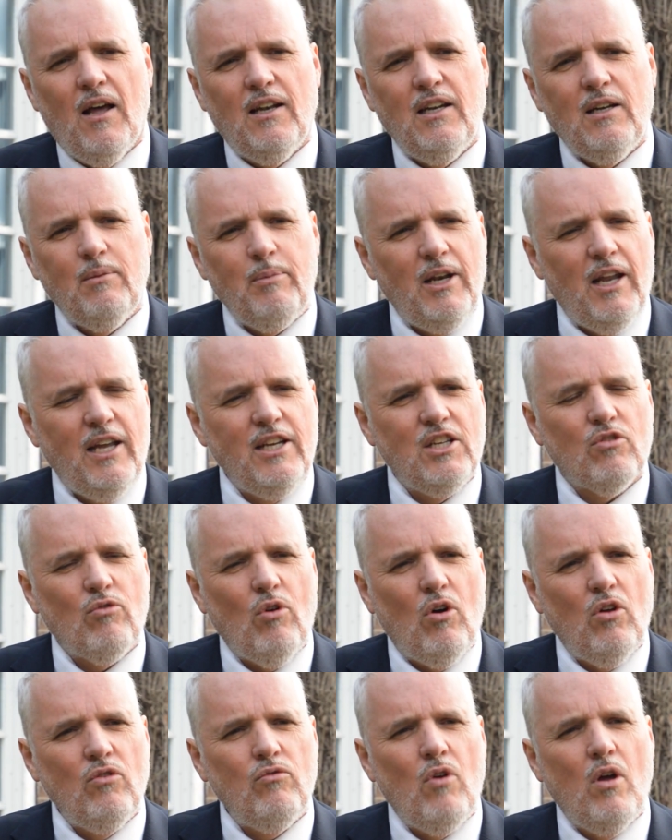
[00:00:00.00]
little bit later
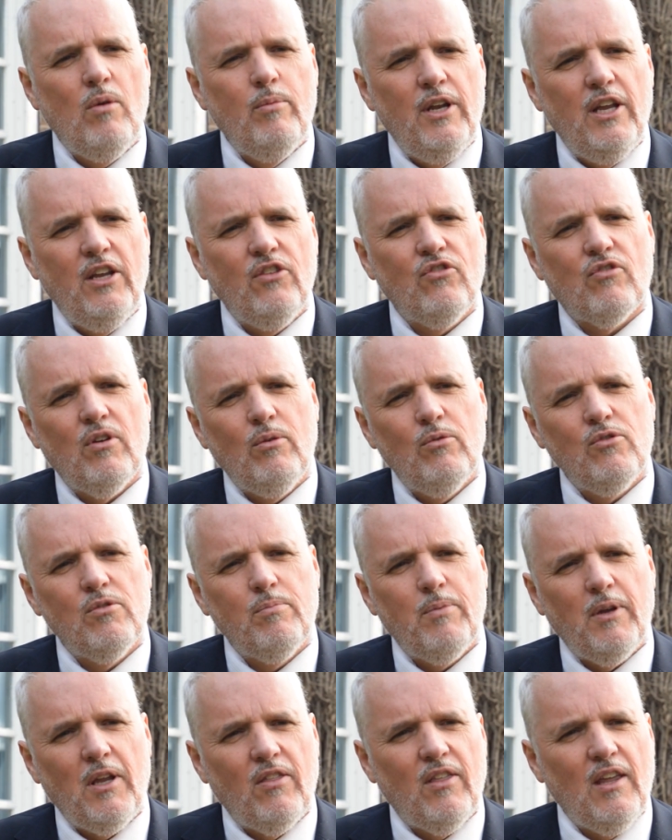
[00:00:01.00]
on, Roman history was the
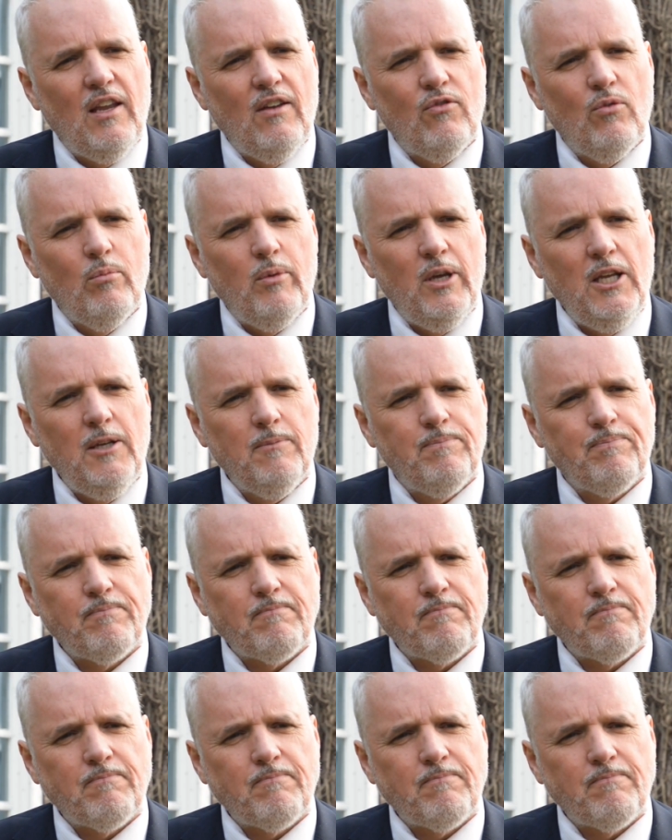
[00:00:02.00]
big thing for me.